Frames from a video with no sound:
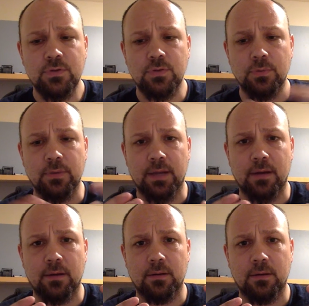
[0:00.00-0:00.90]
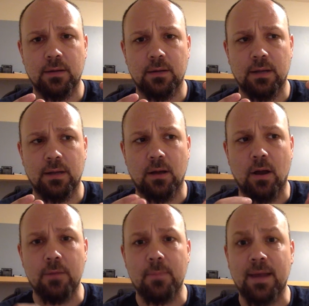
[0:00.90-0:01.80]
to their
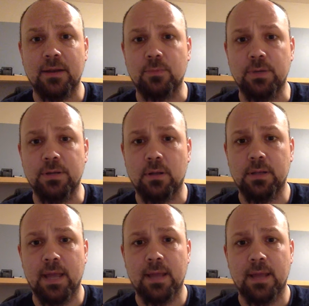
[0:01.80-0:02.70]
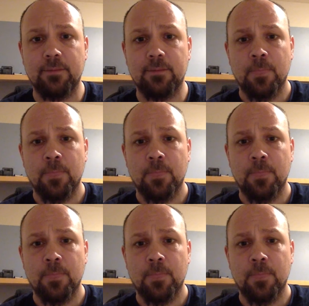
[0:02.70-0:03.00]
automatic recall yet.